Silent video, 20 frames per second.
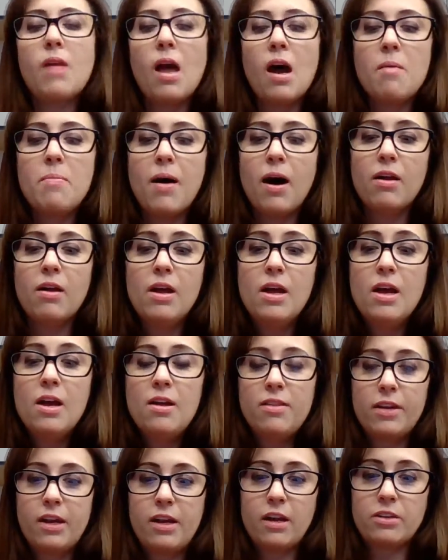about
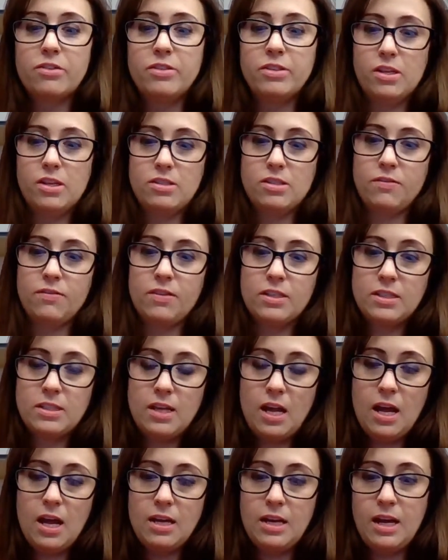the characteristics of our
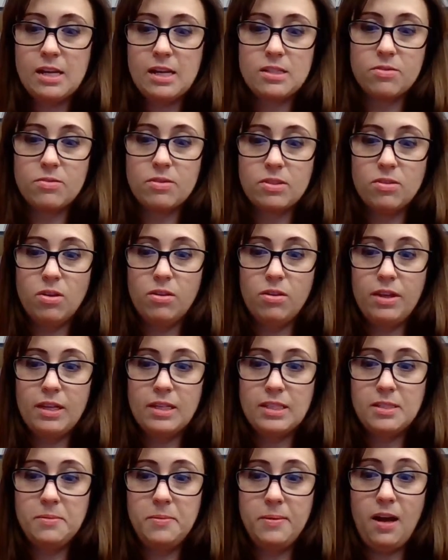sun, and as a result, they
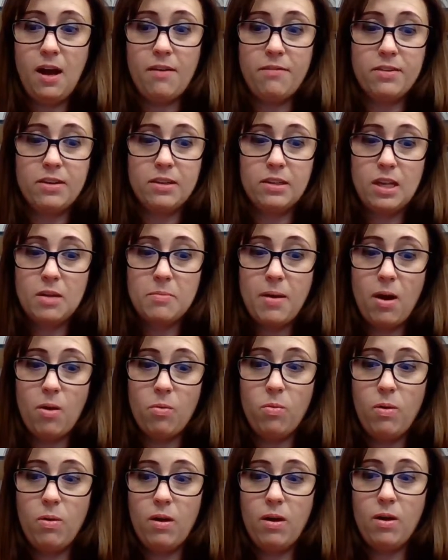can speak confidently
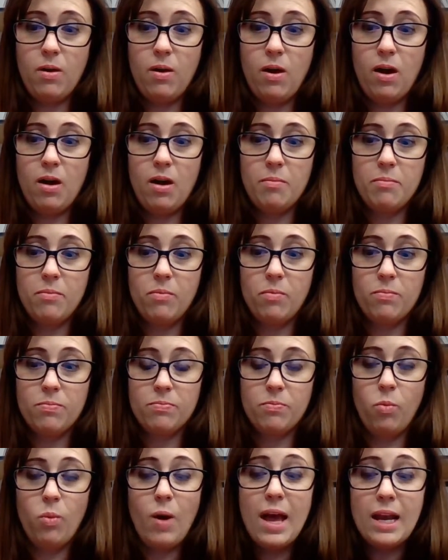about
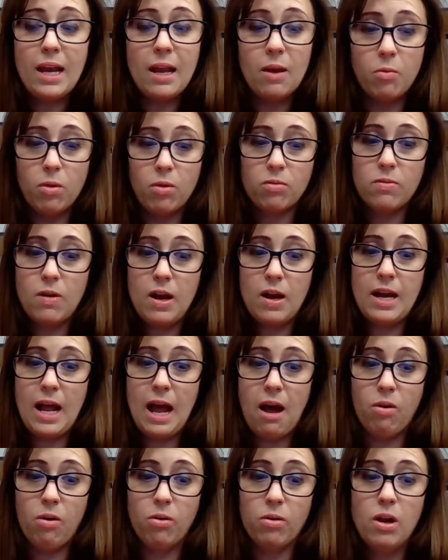when it will run
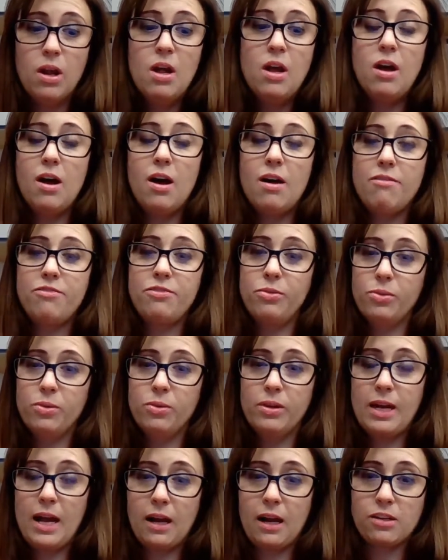out of
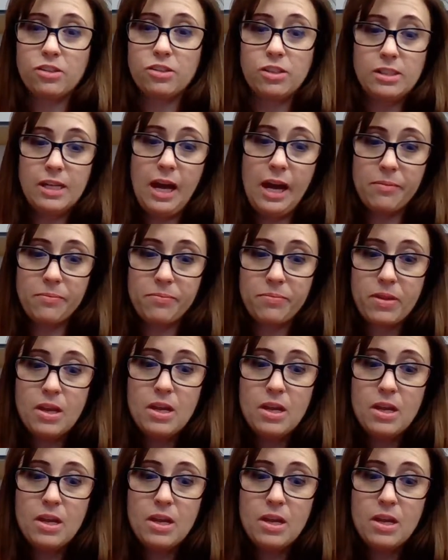fuel and actually die.